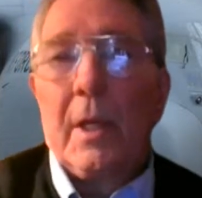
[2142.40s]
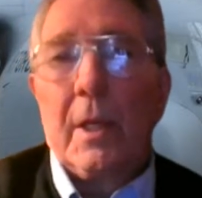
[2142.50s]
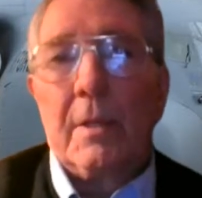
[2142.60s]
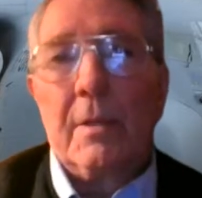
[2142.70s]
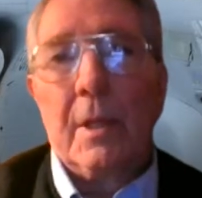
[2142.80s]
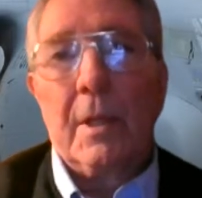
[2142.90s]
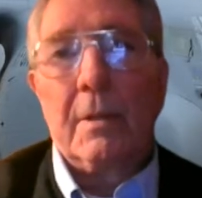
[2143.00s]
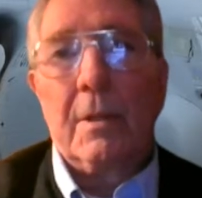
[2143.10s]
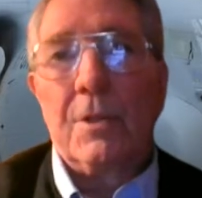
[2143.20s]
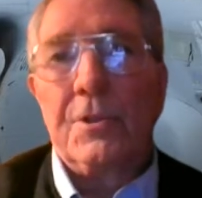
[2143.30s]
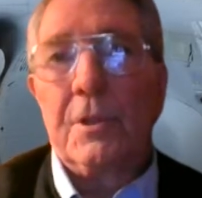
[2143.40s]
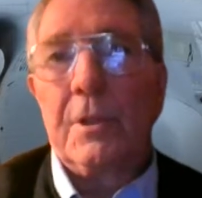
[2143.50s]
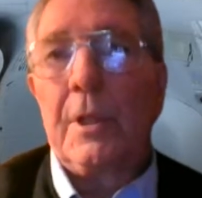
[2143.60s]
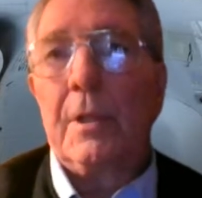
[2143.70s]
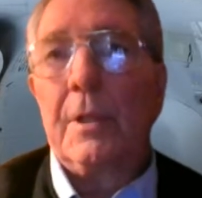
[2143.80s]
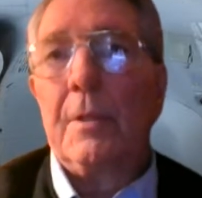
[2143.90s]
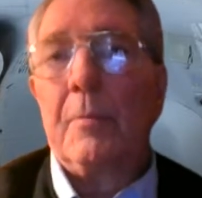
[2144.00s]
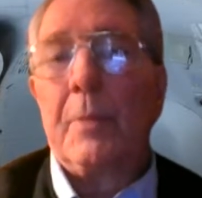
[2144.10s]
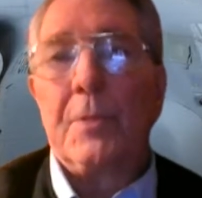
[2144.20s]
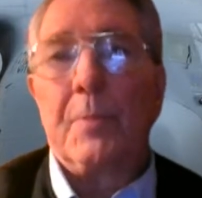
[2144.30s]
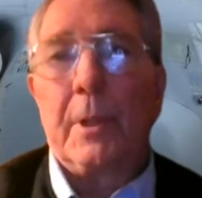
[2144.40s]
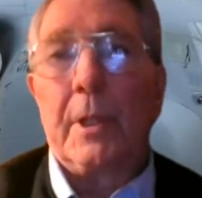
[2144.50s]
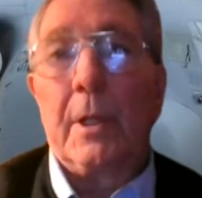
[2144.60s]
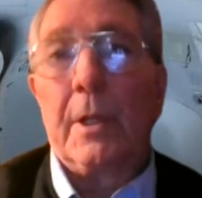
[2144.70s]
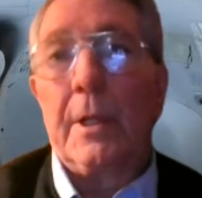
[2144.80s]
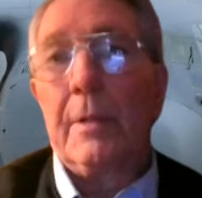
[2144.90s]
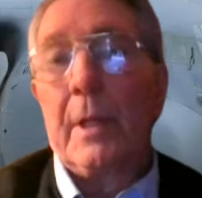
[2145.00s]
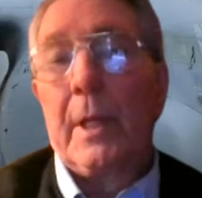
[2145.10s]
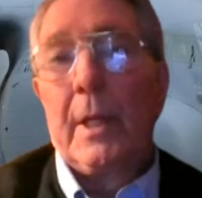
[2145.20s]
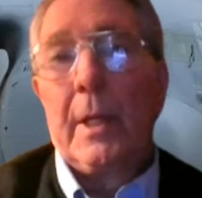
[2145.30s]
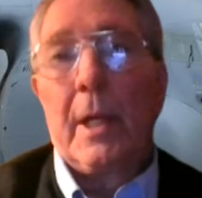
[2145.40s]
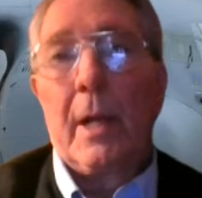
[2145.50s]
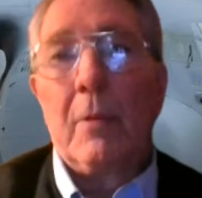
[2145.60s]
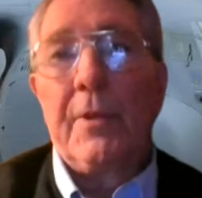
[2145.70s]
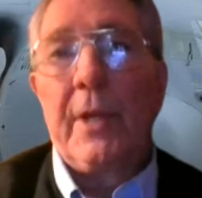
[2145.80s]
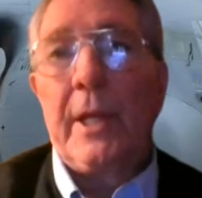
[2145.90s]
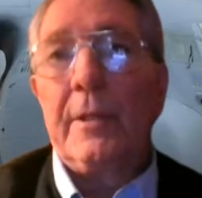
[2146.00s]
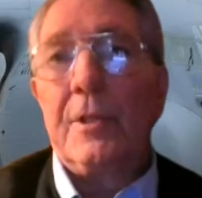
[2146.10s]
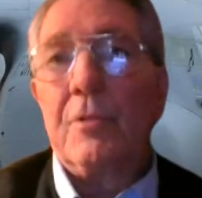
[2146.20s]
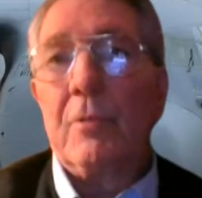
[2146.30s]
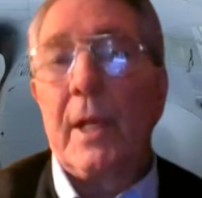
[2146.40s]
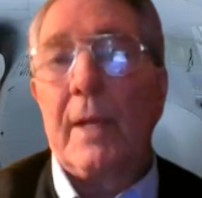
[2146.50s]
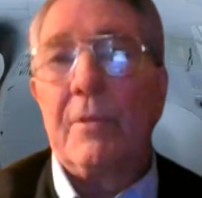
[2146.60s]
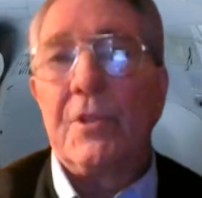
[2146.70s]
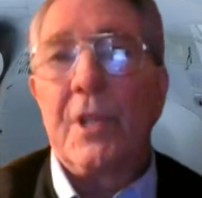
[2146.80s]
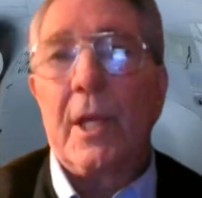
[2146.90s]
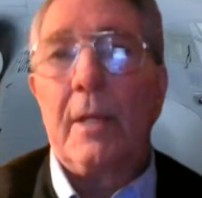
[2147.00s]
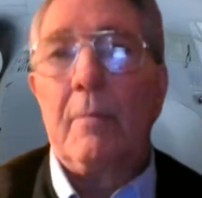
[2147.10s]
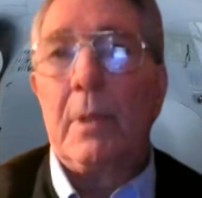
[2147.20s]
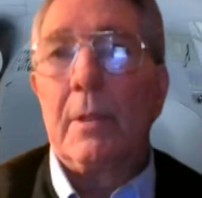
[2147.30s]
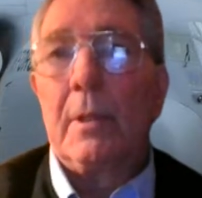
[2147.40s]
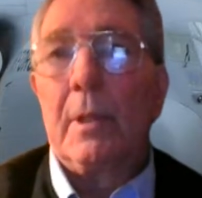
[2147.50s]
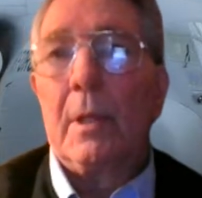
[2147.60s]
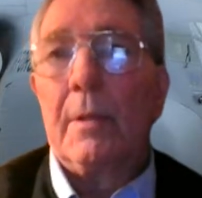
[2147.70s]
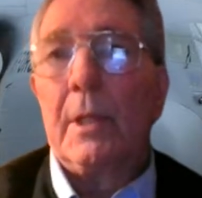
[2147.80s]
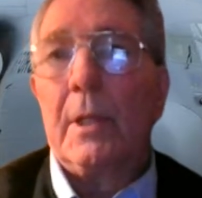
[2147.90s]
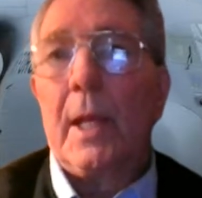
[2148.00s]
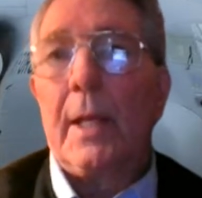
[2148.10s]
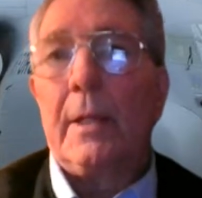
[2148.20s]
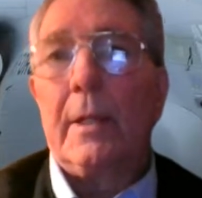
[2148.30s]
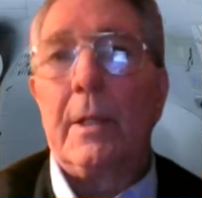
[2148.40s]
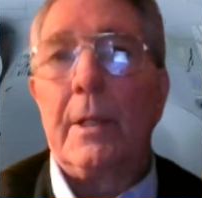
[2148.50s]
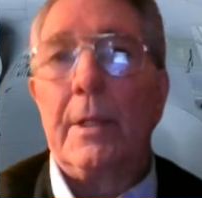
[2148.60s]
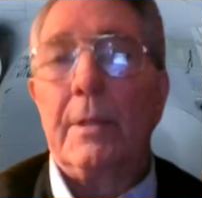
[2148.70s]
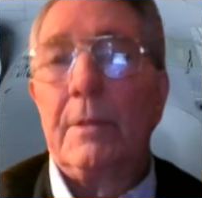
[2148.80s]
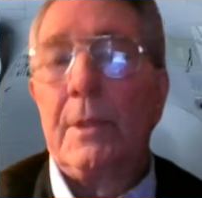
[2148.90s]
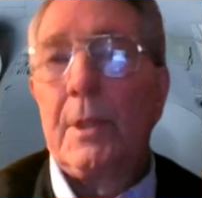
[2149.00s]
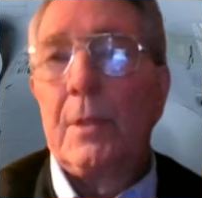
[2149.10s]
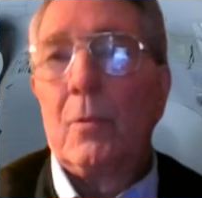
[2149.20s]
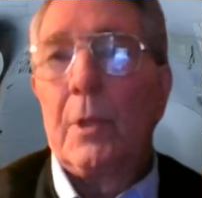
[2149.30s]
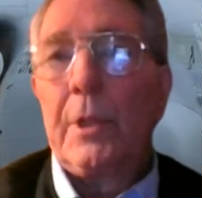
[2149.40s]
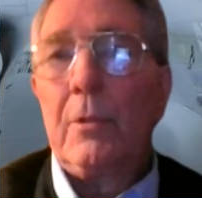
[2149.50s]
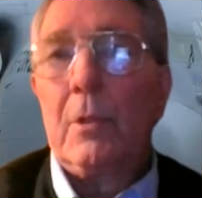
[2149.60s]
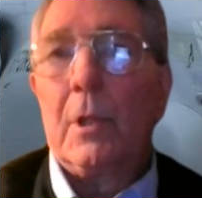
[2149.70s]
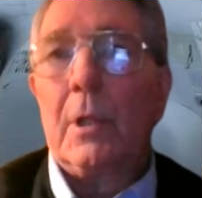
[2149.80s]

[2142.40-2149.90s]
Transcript: and uh, culture here in the Pittsburgh area, and I would think that you would have the same in uh, the Atlanta area where you